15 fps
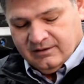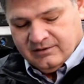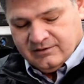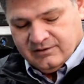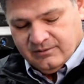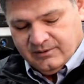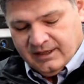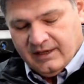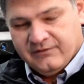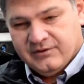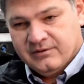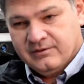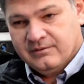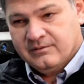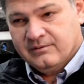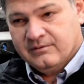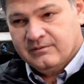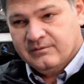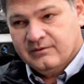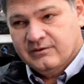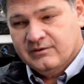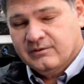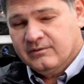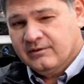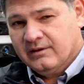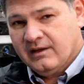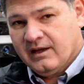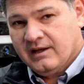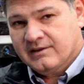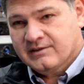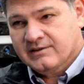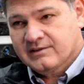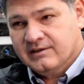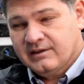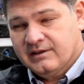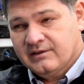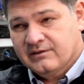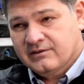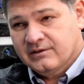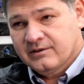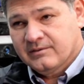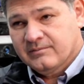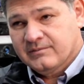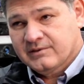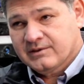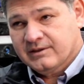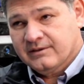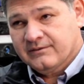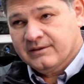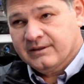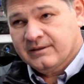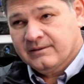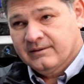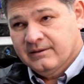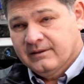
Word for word: So we have to do lots in terms of